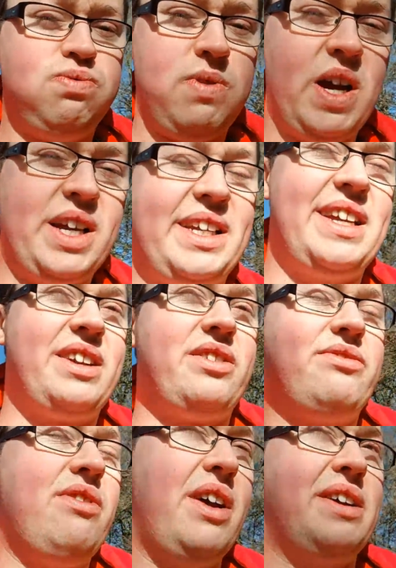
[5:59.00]
Fucking
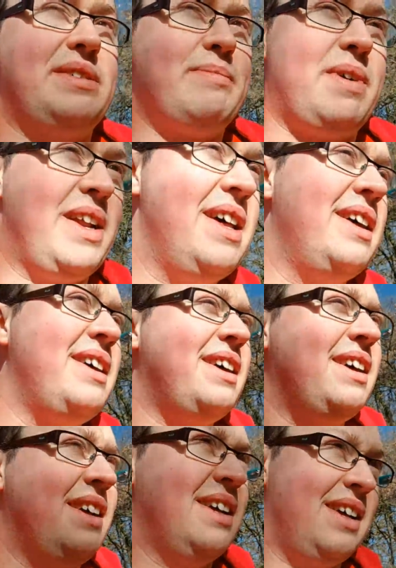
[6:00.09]
Christ, man.
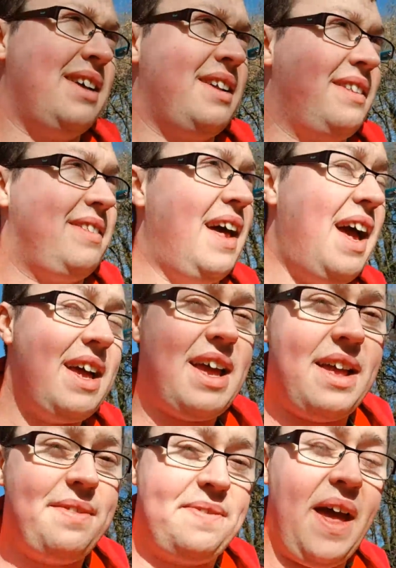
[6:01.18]
That,
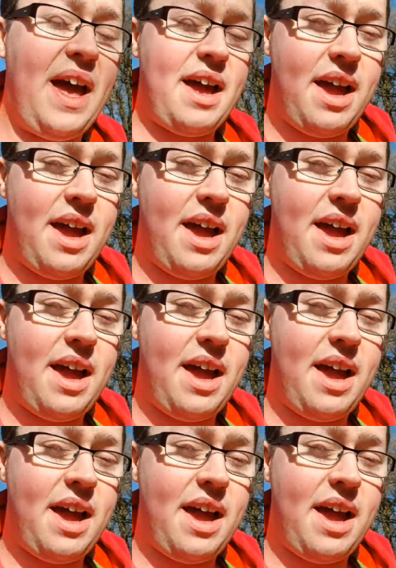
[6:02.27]
that,